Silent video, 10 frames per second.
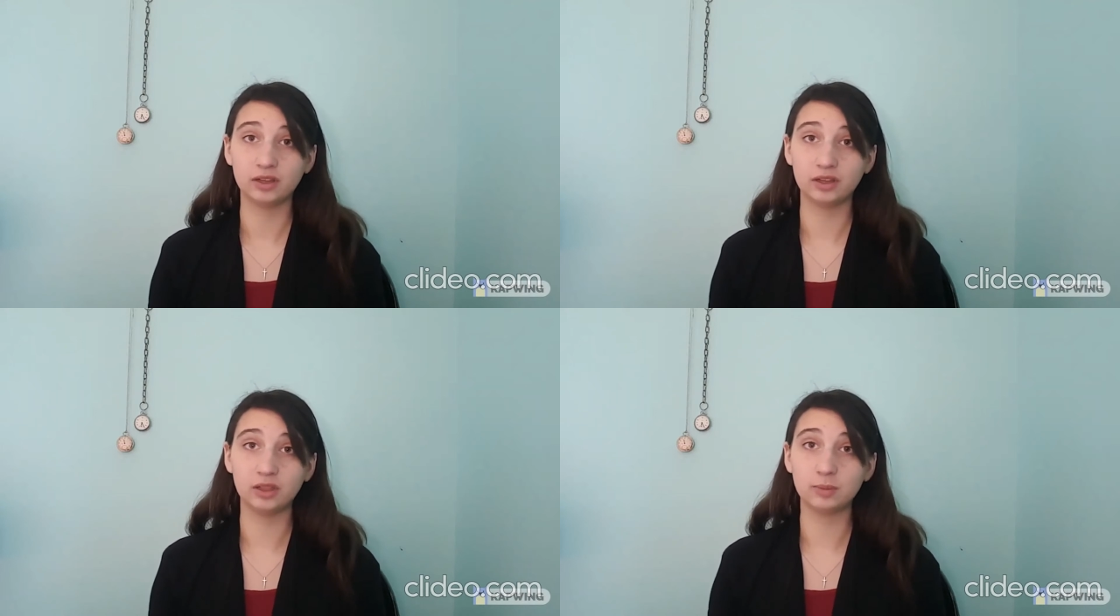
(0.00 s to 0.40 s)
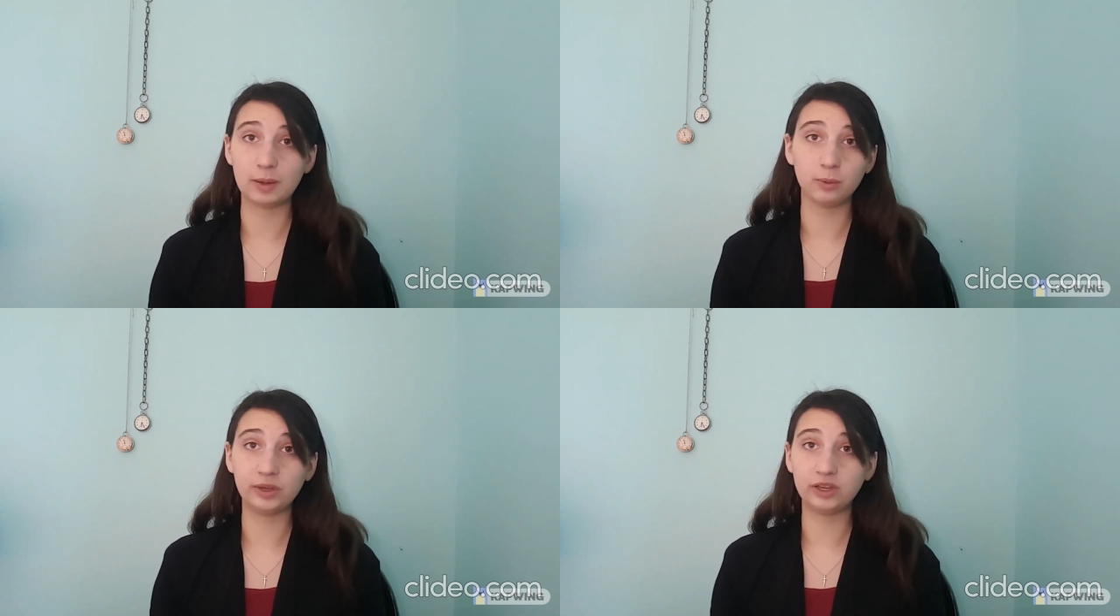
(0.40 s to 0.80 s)
In the
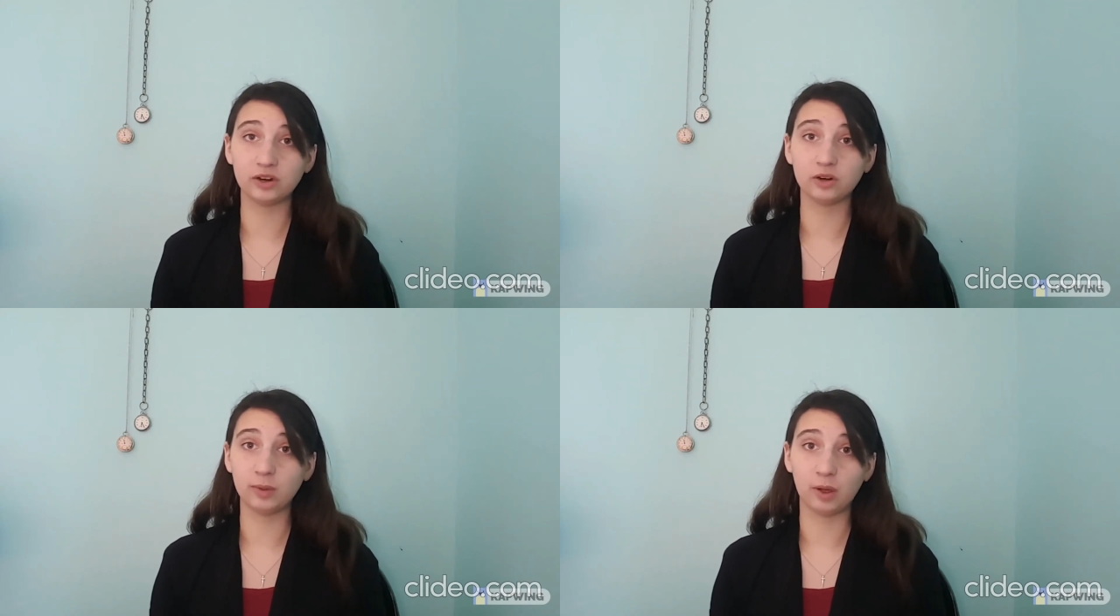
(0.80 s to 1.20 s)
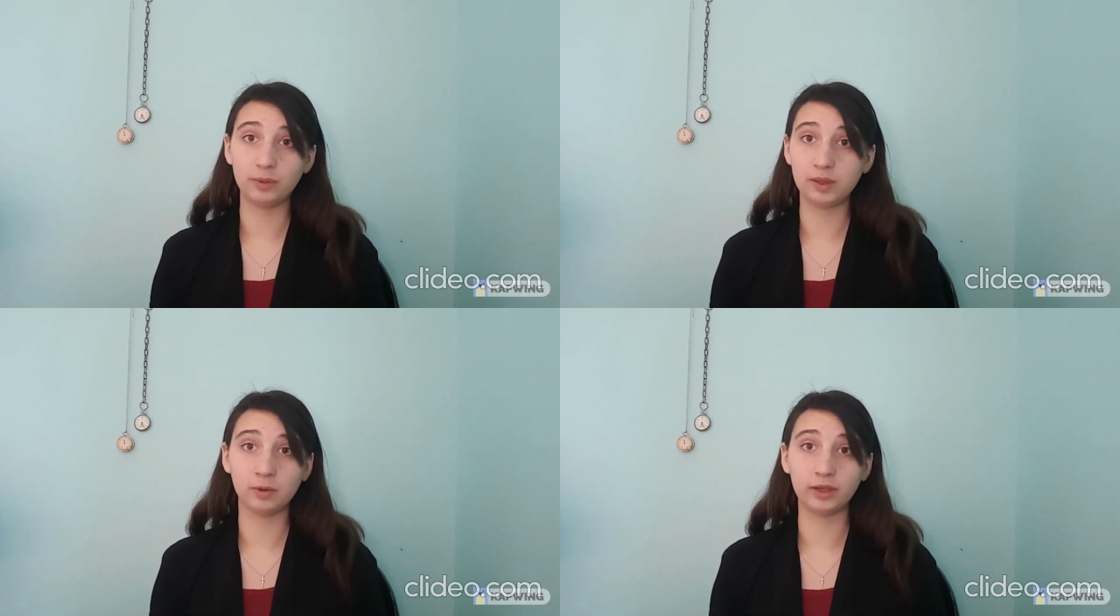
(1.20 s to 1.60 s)
Bible, we hear about
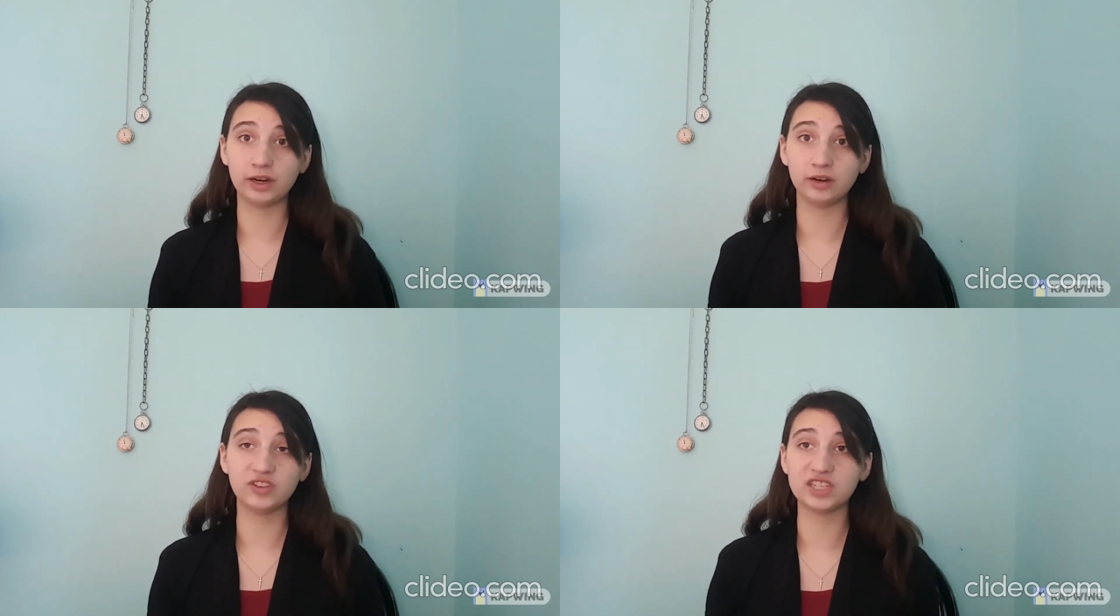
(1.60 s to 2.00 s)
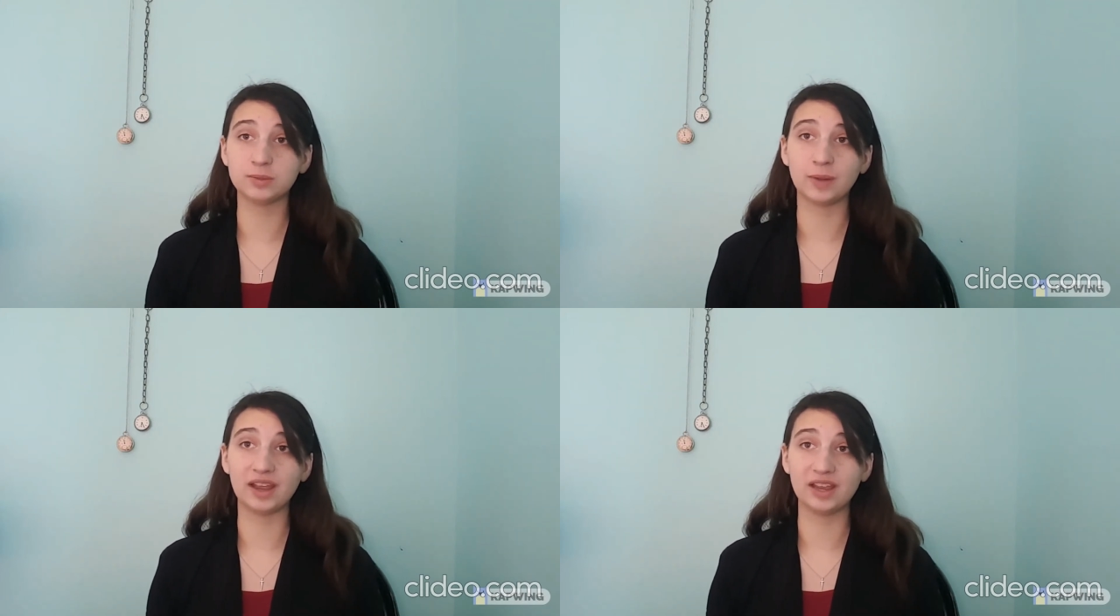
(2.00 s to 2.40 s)
people getting visited
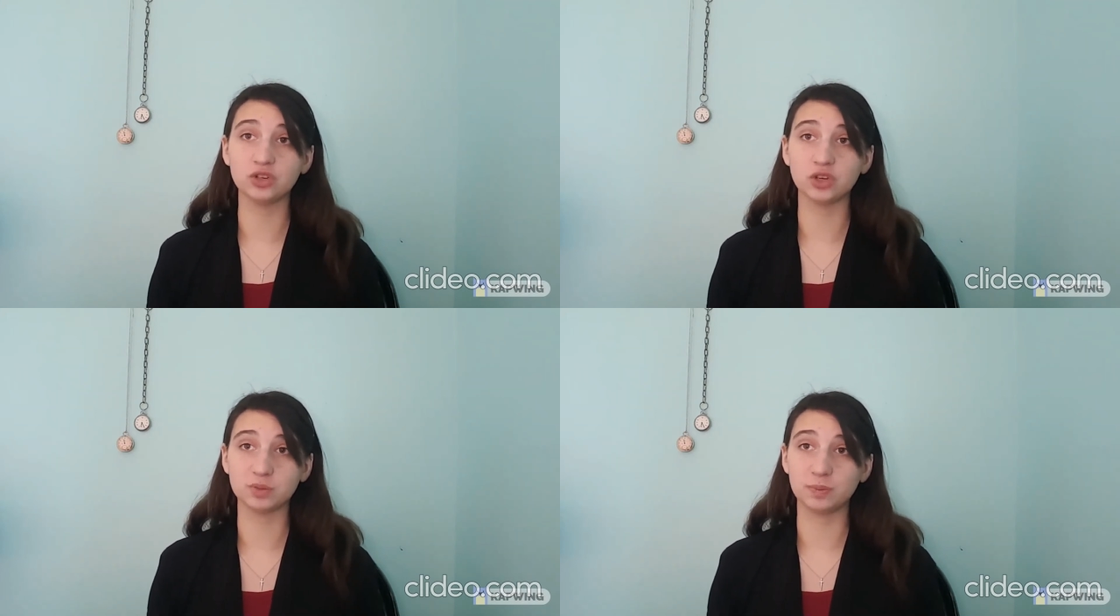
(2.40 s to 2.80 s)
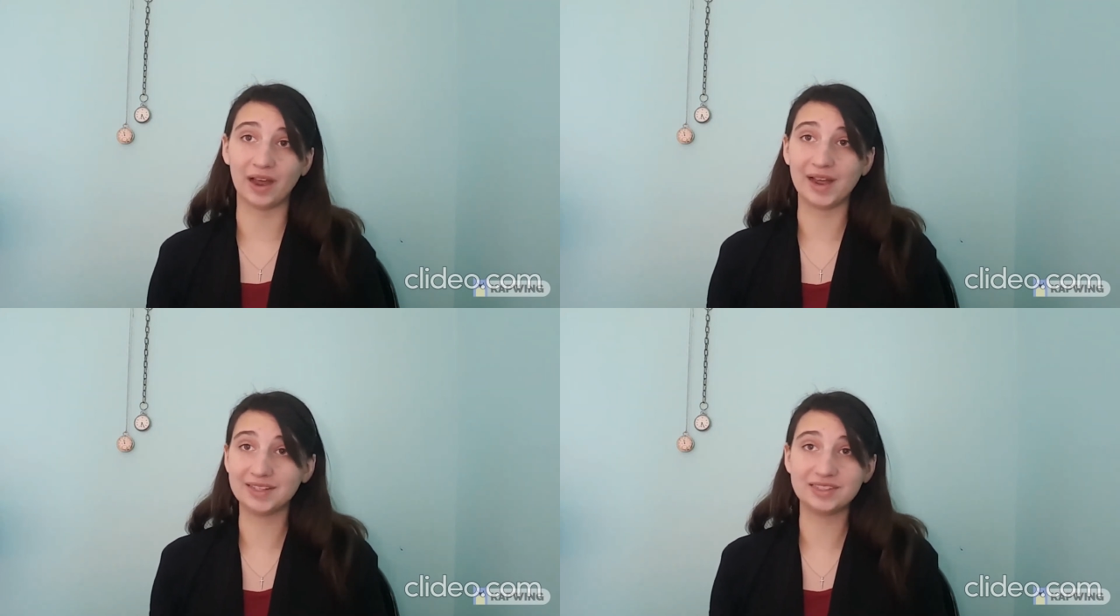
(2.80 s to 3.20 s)
by angels, but
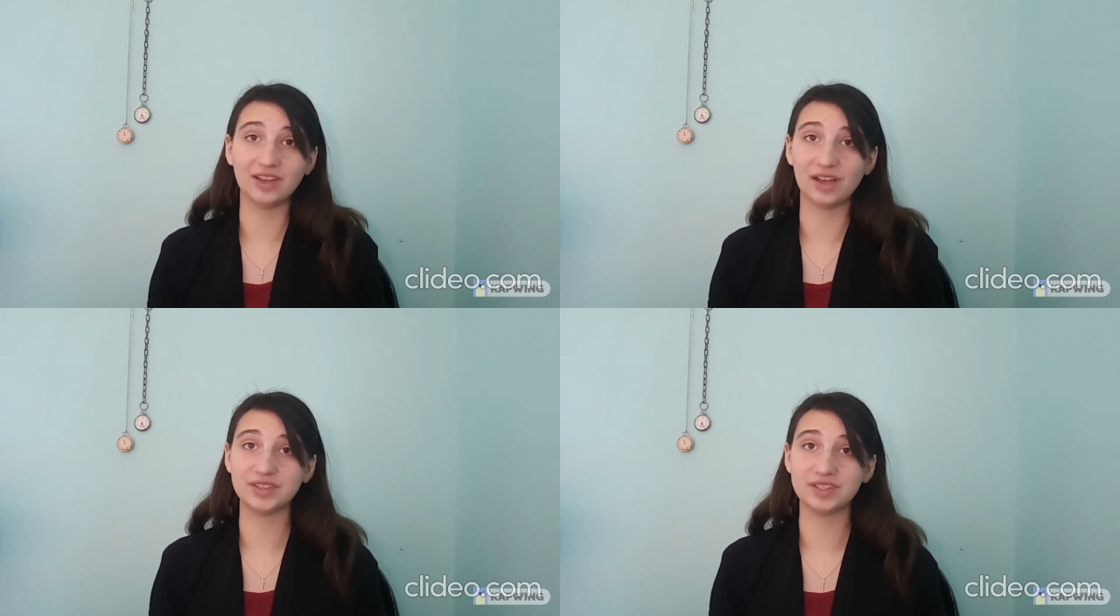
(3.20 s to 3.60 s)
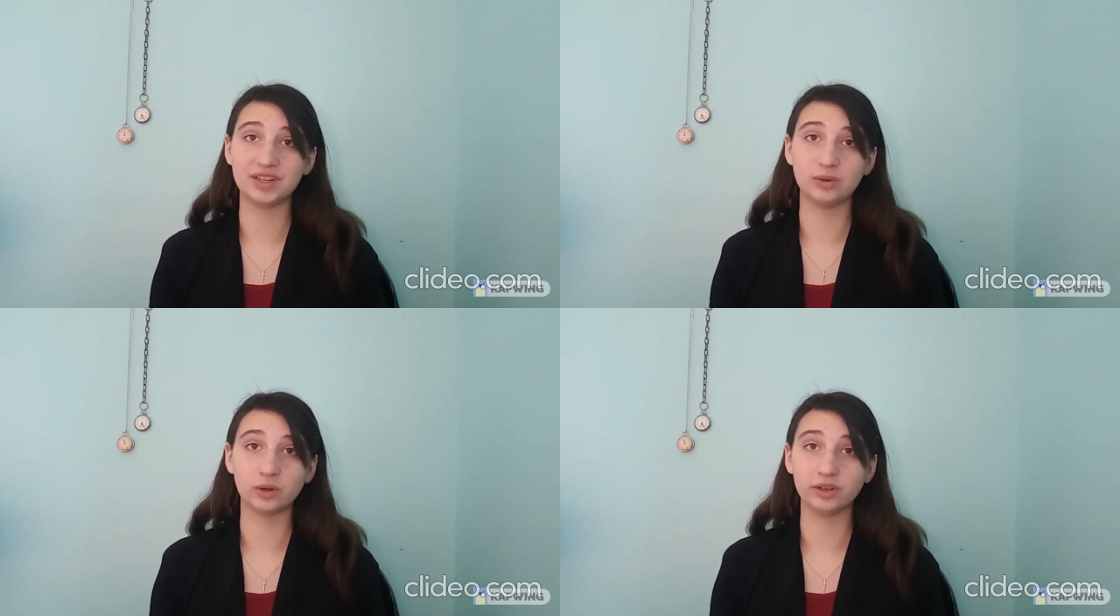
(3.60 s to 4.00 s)
I still haven't
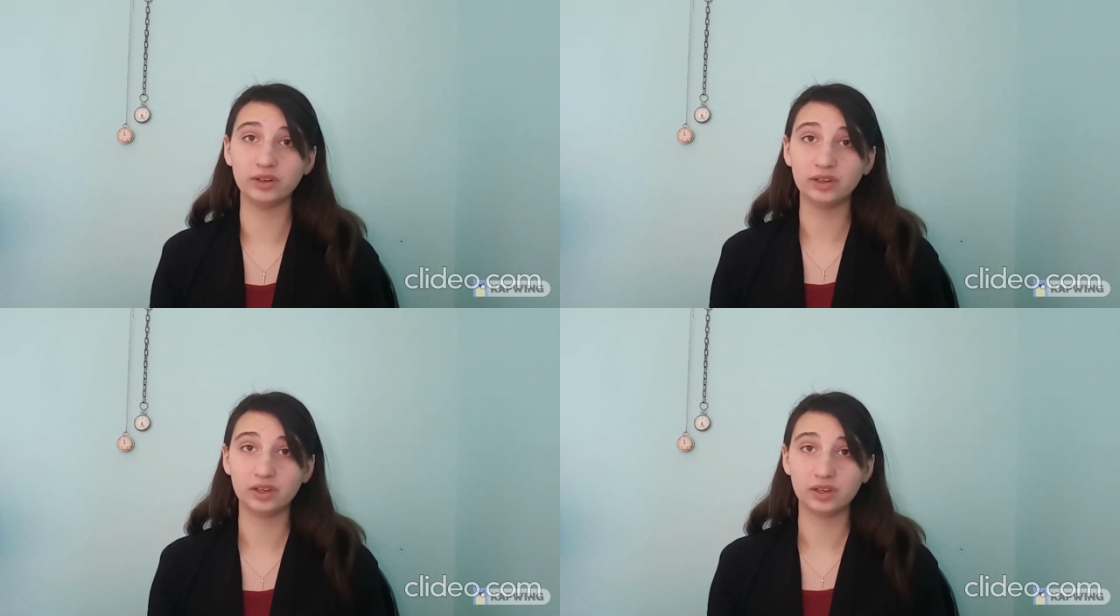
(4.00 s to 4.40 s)
seen one.